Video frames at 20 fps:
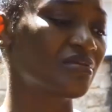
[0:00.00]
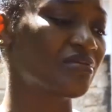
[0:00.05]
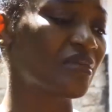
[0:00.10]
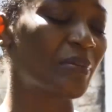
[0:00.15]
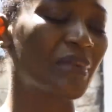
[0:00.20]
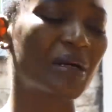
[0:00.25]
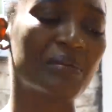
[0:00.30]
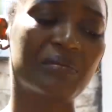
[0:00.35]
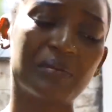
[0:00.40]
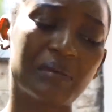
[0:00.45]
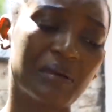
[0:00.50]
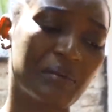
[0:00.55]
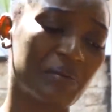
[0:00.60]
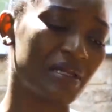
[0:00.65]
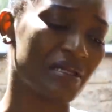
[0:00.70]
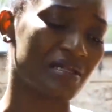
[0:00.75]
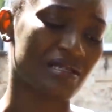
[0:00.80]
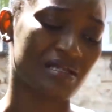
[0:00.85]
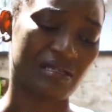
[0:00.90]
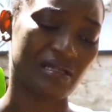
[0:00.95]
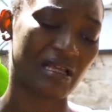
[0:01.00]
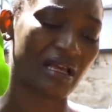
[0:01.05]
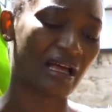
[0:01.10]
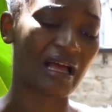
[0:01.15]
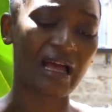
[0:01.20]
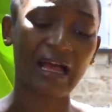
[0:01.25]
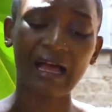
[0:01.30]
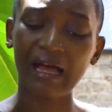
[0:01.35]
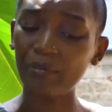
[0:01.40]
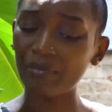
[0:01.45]
Mama, please.
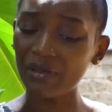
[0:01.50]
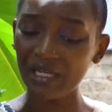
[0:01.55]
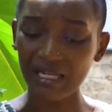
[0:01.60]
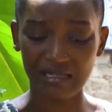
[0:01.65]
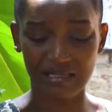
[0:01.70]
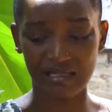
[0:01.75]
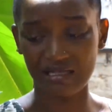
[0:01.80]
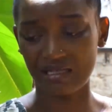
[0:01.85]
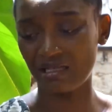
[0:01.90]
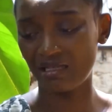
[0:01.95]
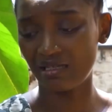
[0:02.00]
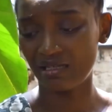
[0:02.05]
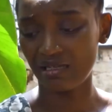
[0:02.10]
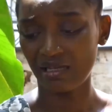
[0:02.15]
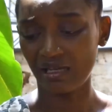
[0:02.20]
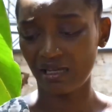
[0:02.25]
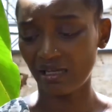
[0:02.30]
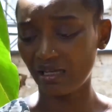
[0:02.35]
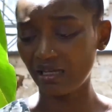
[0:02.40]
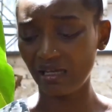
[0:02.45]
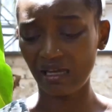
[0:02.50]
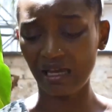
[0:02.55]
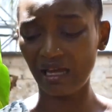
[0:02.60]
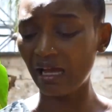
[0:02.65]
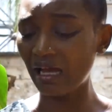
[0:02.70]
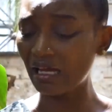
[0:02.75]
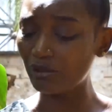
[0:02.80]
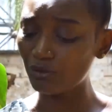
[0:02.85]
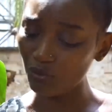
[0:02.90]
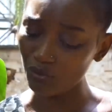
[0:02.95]
I'm late. Eh?
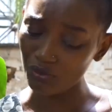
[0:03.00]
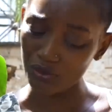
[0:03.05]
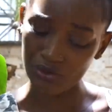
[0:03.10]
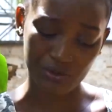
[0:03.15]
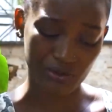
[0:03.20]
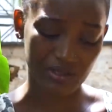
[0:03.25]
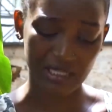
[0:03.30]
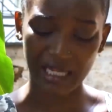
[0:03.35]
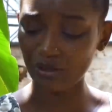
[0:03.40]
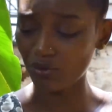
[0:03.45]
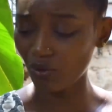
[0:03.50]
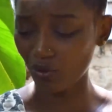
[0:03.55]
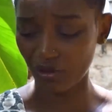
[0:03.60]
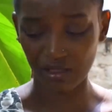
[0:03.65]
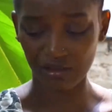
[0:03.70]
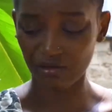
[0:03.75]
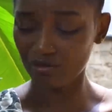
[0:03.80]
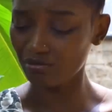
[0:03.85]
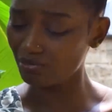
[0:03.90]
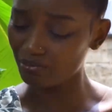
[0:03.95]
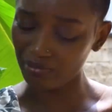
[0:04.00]
I don't want to start talking